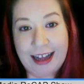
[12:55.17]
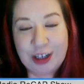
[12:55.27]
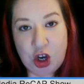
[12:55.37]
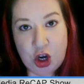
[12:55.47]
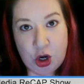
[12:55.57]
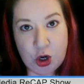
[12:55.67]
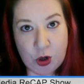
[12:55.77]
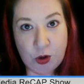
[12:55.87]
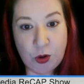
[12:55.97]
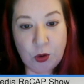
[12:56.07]

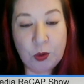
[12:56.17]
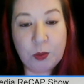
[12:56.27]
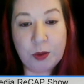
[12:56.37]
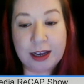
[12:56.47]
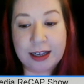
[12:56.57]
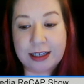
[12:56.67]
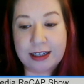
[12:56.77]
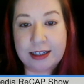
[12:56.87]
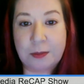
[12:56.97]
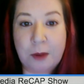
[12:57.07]
No, because
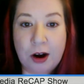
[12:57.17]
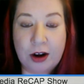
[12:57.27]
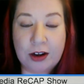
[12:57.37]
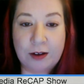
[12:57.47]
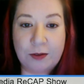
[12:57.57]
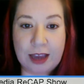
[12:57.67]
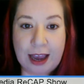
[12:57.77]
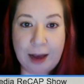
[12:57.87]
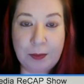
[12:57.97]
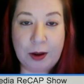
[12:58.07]
it is a part of the
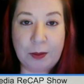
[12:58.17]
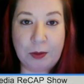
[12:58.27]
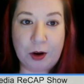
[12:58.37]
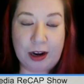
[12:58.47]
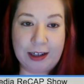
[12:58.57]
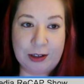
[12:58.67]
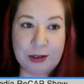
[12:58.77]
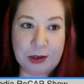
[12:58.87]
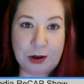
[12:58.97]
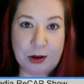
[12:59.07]
app upgrade.
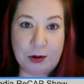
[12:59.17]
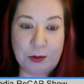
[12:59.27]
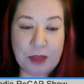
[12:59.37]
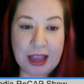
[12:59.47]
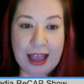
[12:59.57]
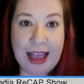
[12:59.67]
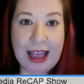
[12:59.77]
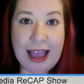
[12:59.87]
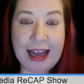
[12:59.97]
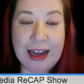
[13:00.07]
So
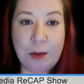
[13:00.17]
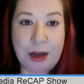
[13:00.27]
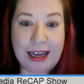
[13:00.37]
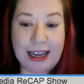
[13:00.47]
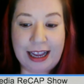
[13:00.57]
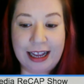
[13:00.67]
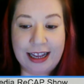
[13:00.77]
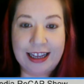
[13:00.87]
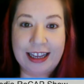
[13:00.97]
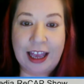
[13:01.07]
anybody
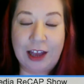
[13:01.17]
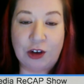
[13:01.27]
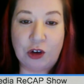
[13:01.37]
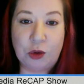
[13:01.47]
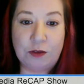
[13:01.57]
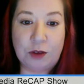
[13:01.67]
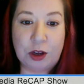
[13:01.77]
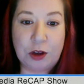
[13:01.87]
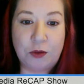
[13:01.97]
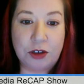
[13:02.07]
can do the
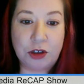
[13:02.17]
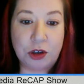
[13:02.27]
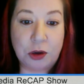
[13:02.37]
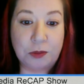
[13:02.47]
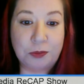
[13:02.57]
video feature.